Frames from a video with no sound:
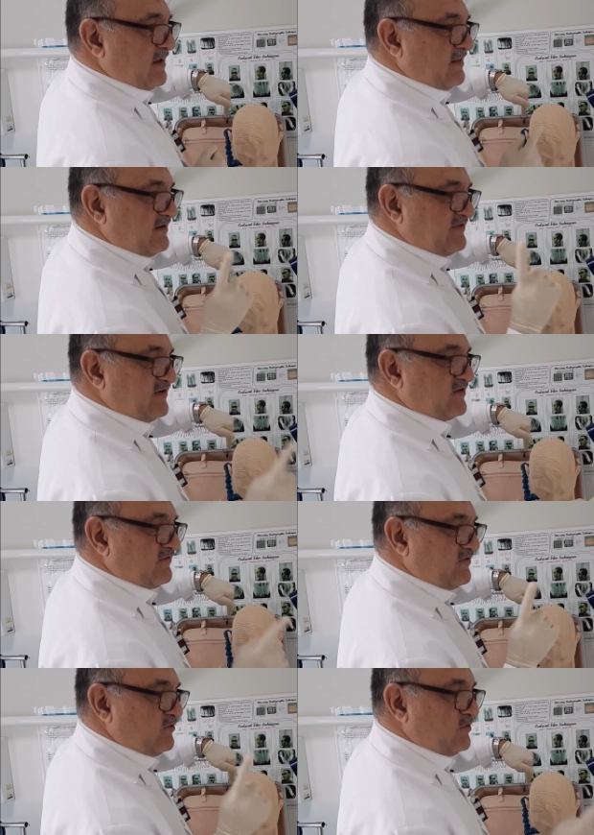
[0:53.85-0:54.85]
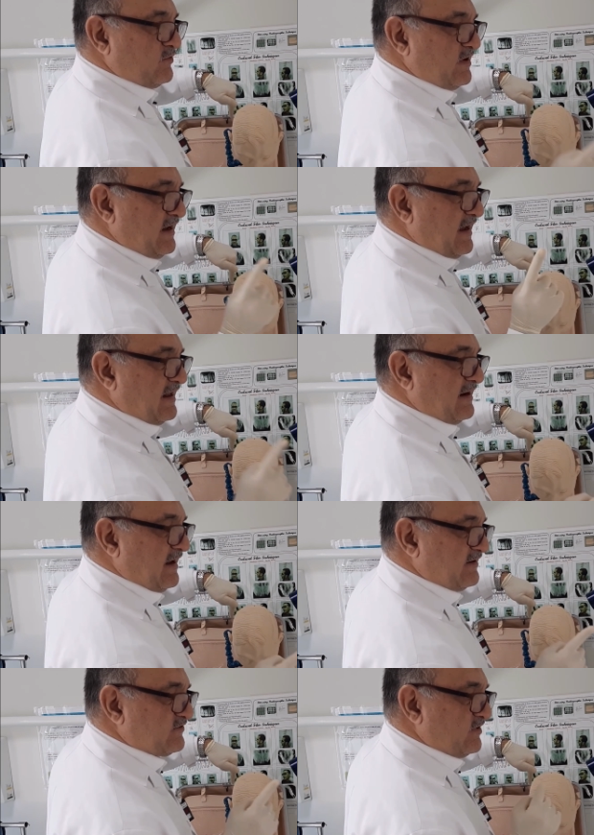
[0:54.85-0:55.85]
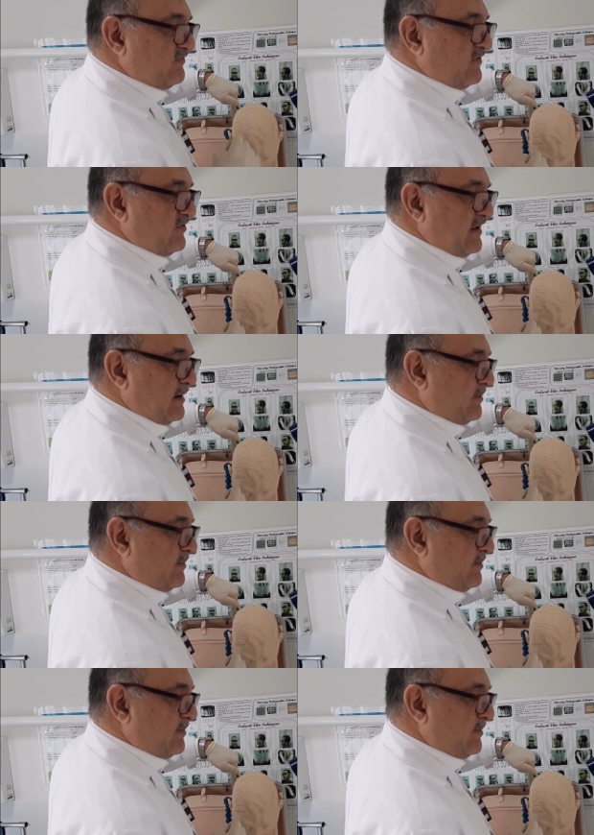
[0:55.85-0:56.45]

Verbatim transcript: This is if you're doing an x-ray for the